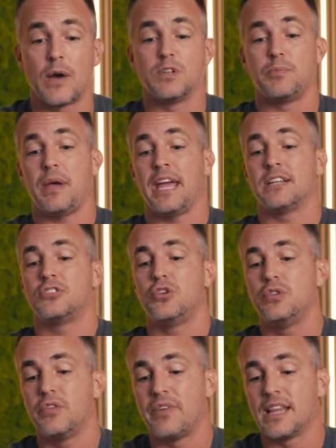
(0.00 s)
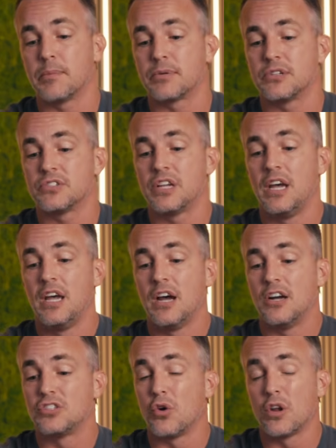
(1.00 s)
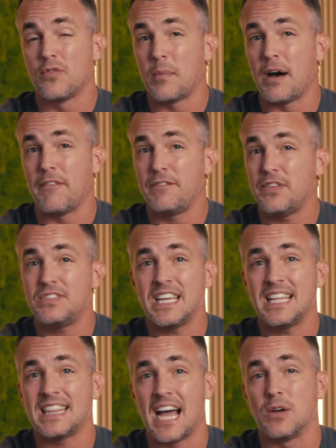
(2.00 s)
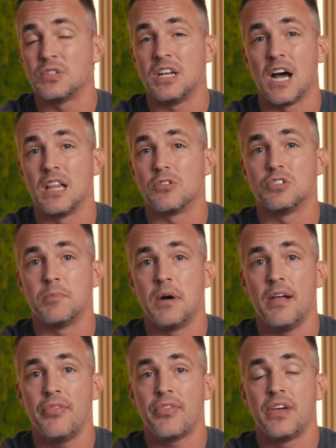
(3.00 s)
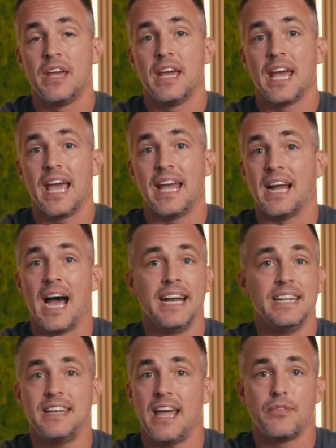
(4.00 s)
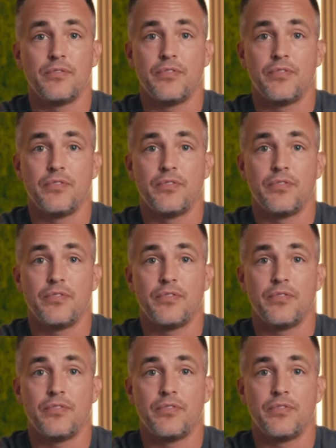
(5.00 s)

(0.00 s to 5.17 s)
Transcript: I was paying 2 developers a total of about $15,000 a month, and I didn't have